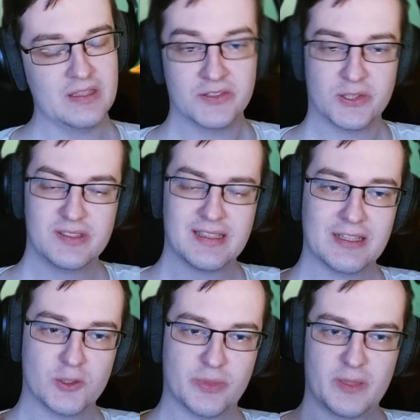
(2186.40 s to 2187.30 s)
So it's
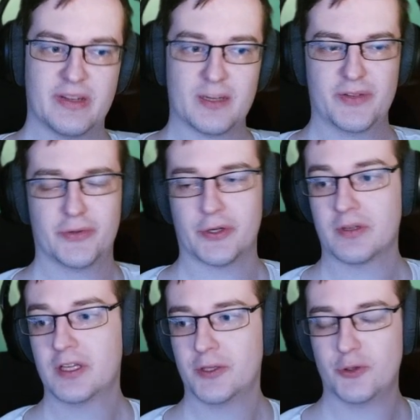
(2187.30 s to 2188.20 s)
great to prepare before
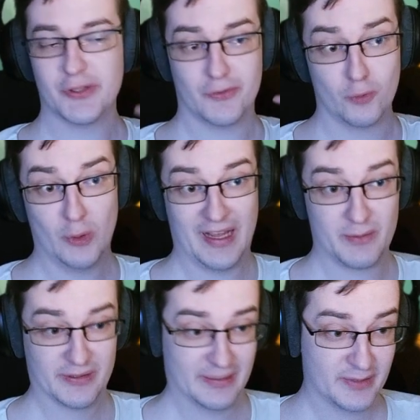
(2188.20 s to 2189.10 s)
you go full
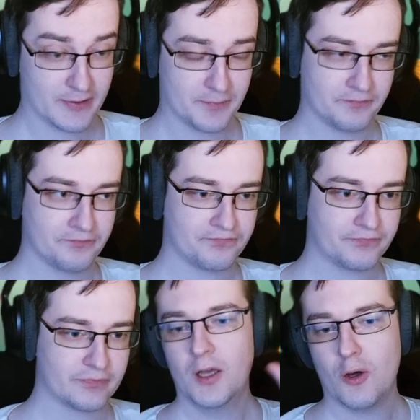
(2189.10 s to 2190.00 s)
ham on damage.
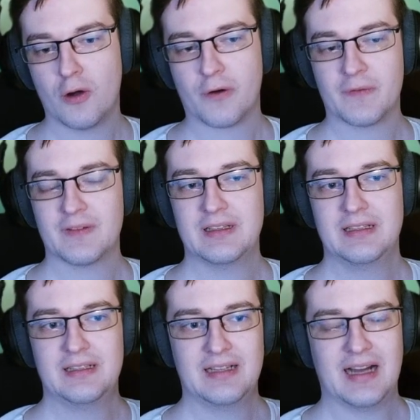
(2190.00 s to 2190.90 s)
Or
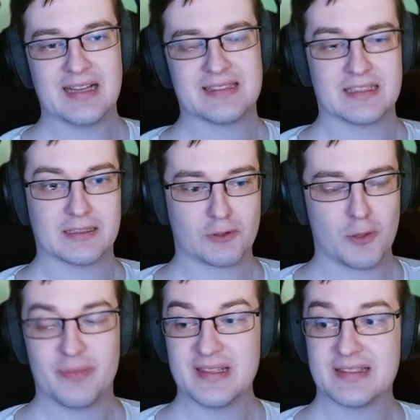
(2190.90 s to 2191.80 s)
as a
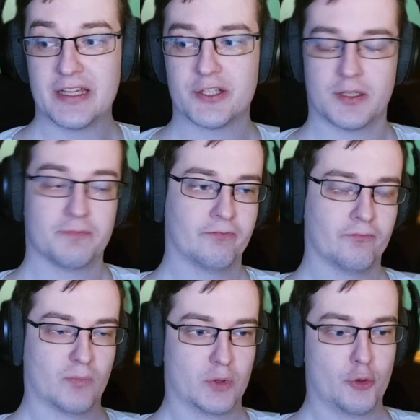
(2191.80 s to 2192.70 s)
compensation
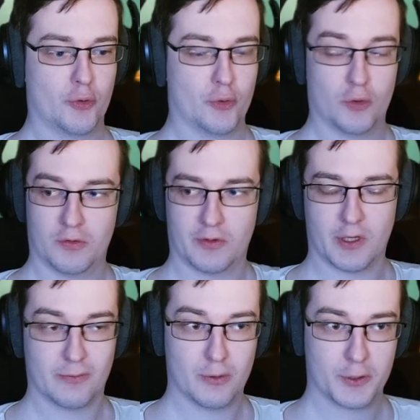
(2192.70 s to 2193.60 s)
to
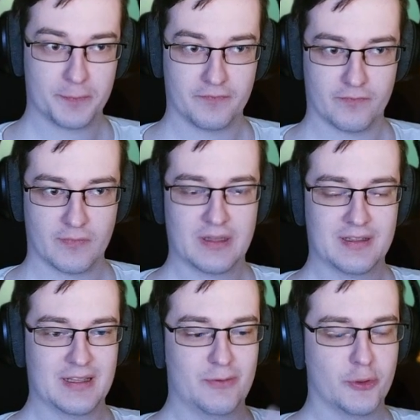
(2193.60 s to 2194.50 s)
Convoke,
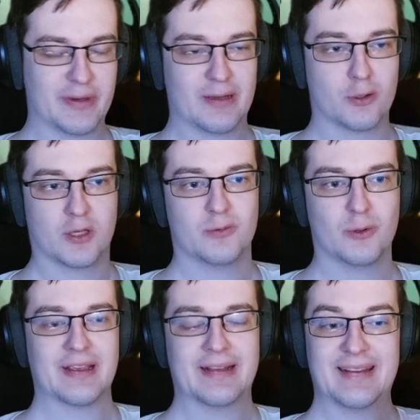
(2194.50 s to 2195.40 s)
if you don't have
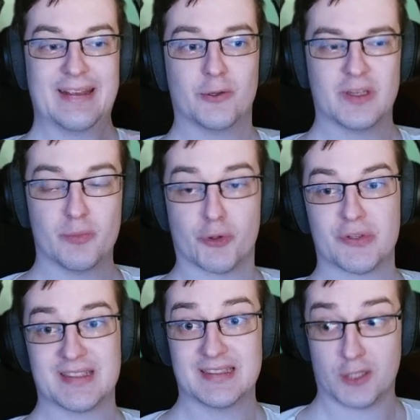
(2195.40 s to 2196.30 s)
Convoke and AoE
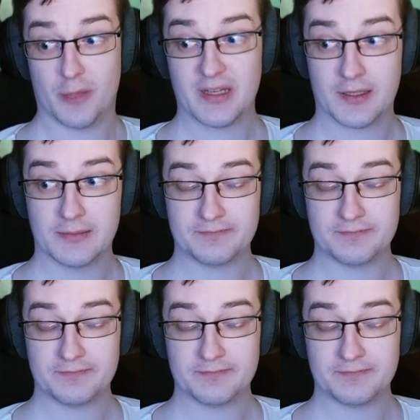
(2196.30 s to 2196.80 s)
burst is coming,